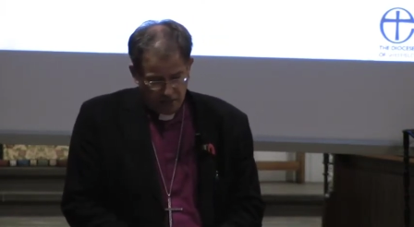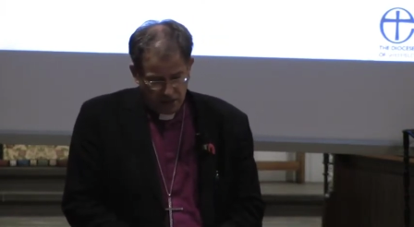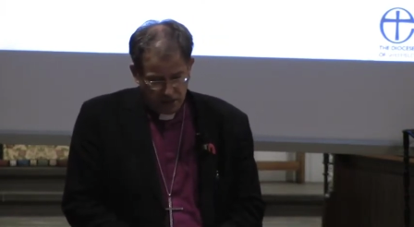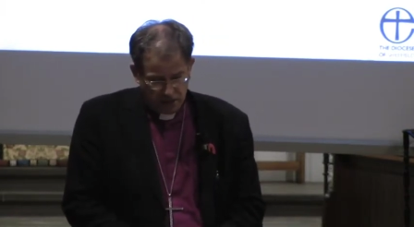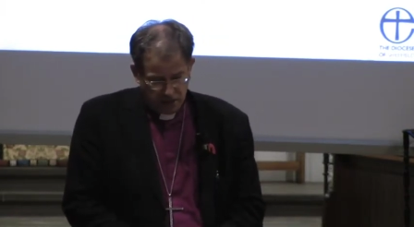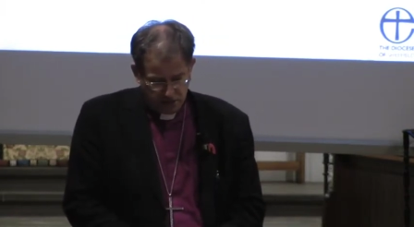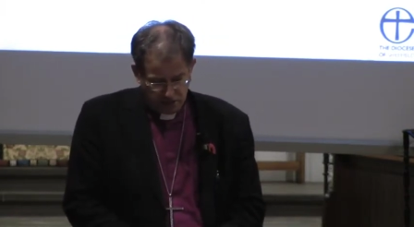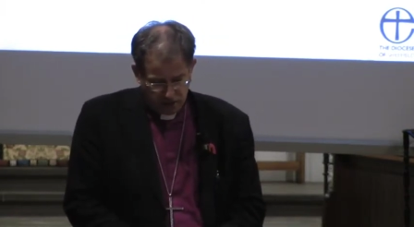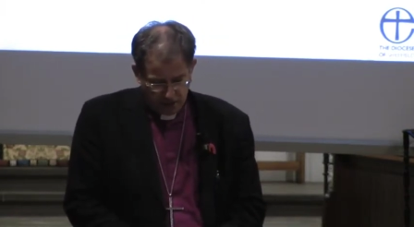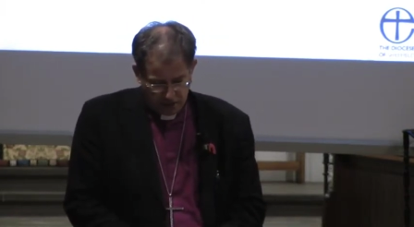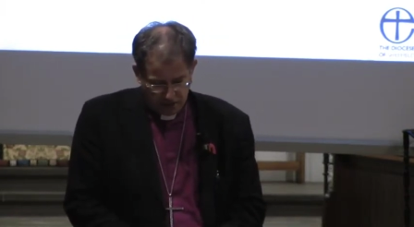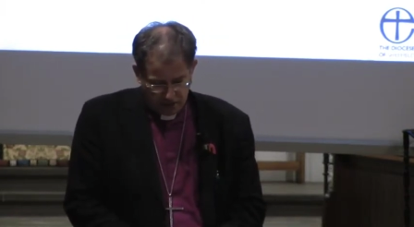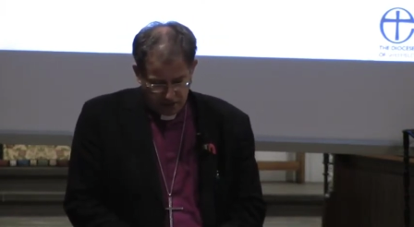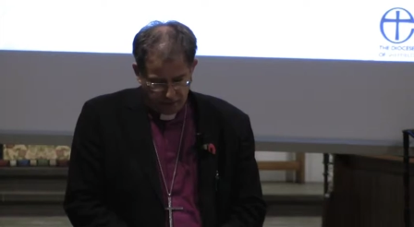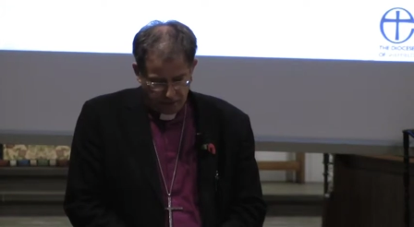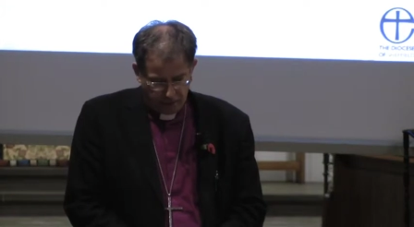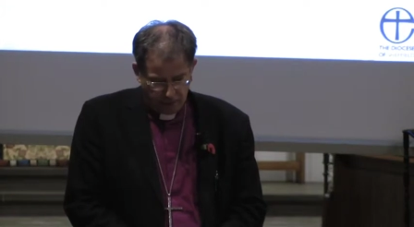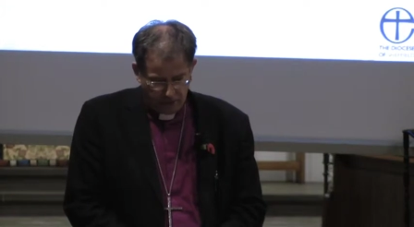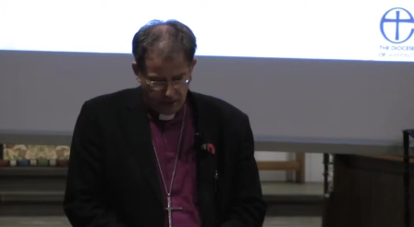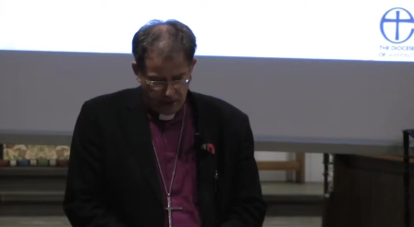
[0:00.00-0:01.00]
ministry in
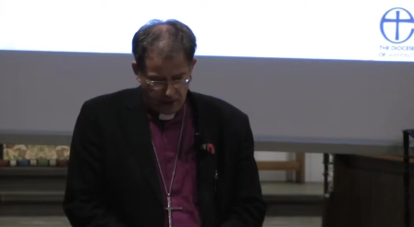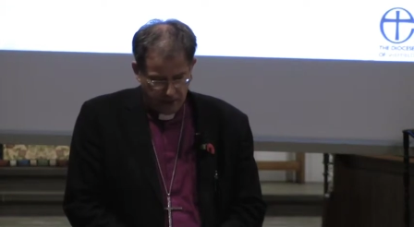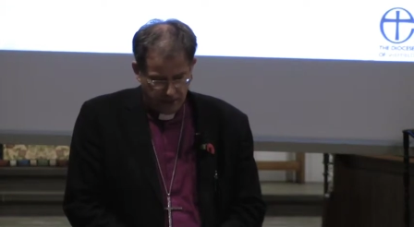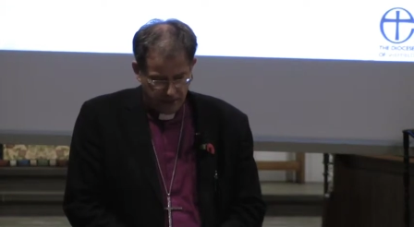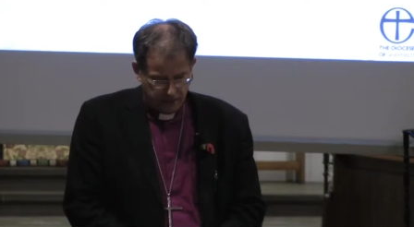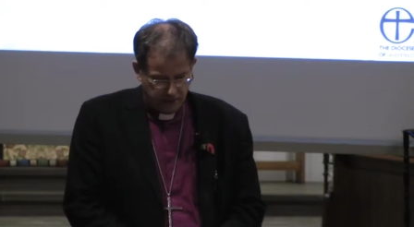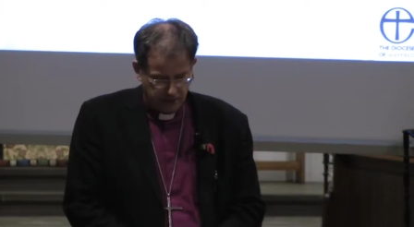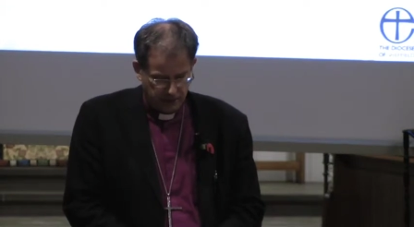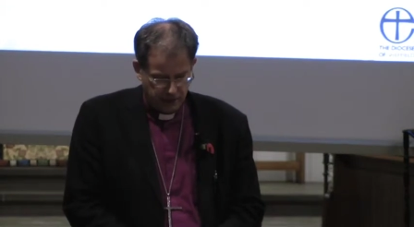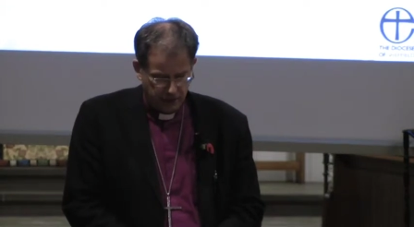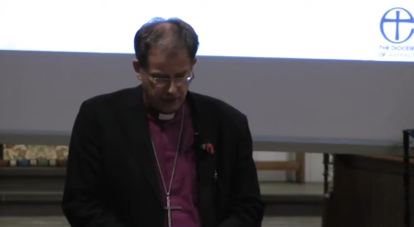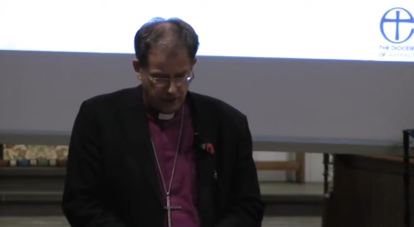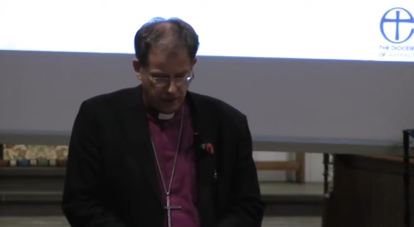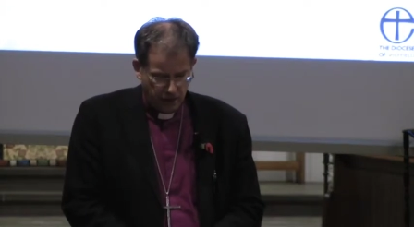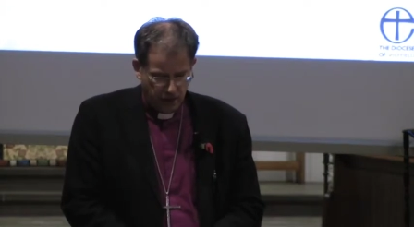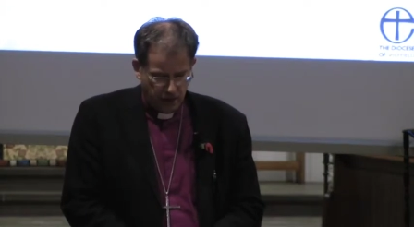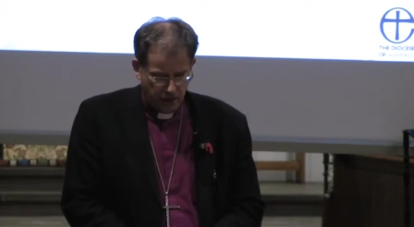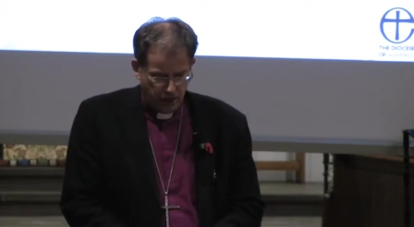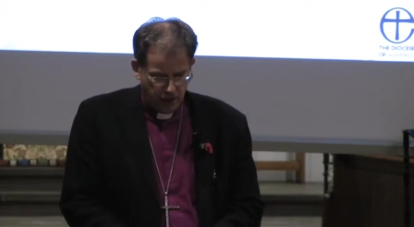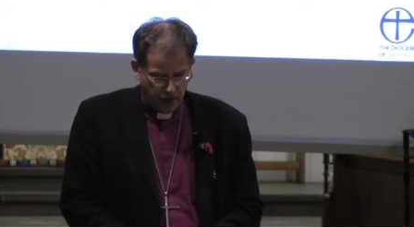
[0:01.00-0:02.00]
different ways
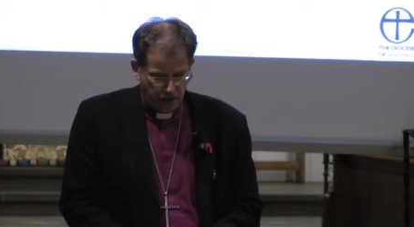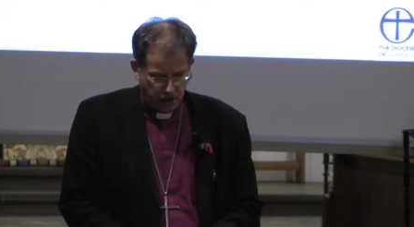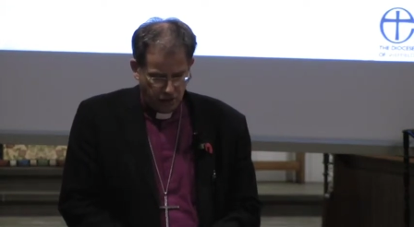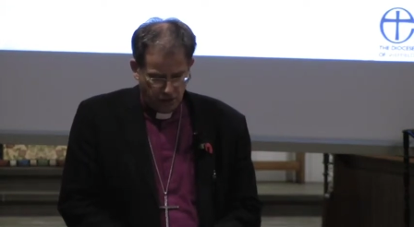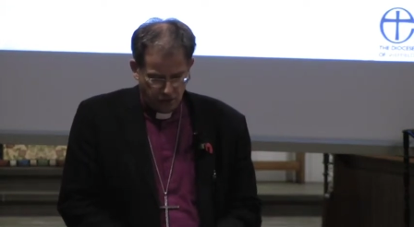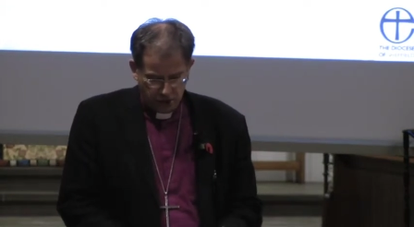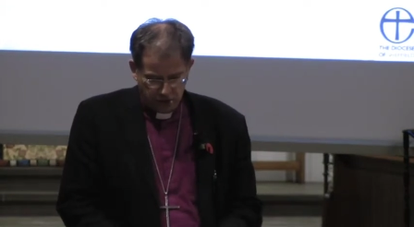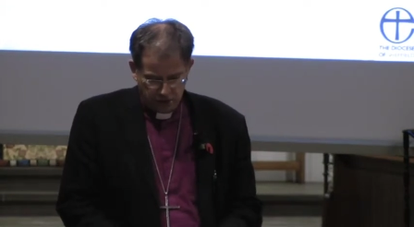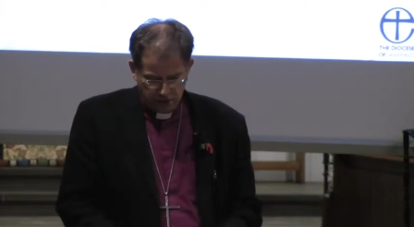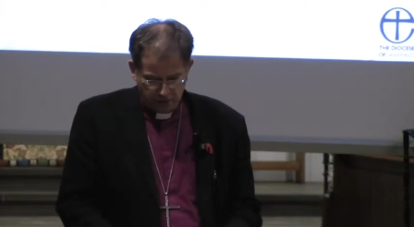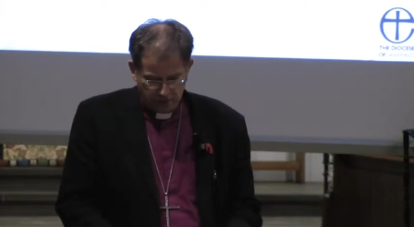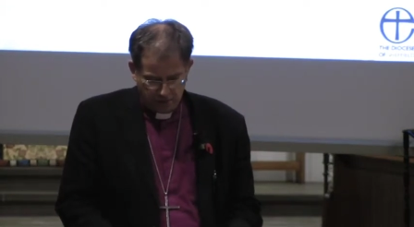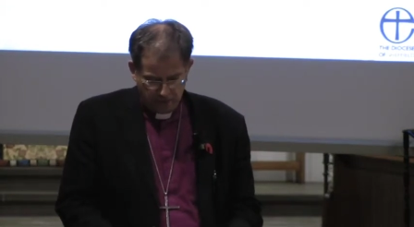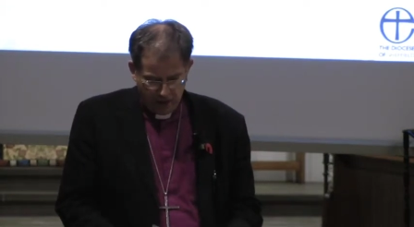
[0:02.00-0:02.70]
according to a